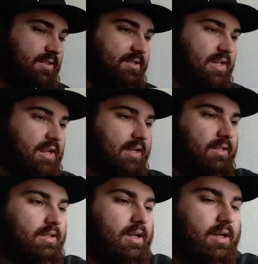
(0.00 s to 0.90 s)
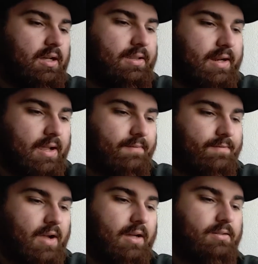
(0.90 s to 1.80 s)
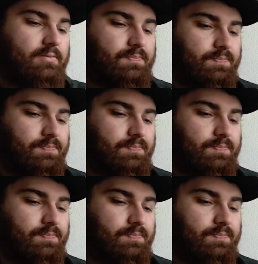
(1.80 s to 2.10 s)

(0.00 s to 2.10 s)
the scent I uh, that I've gotten.